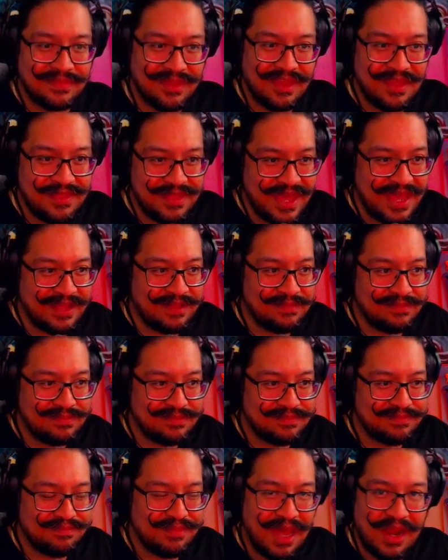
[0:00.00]
Then
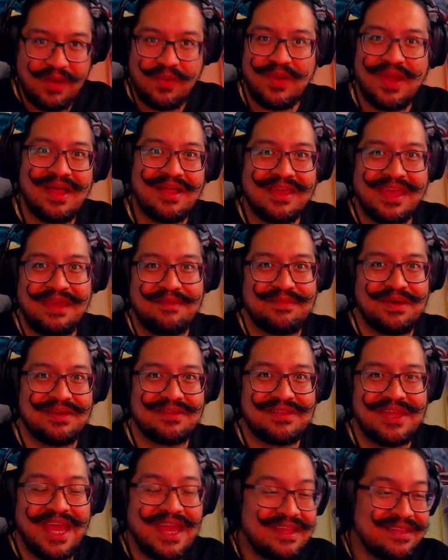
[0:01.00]
Battle Royale came out.
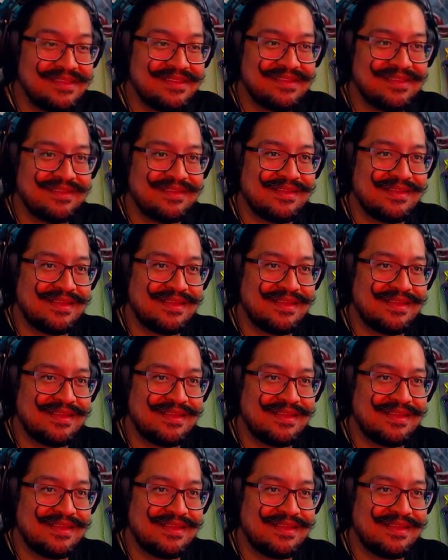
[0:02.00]
And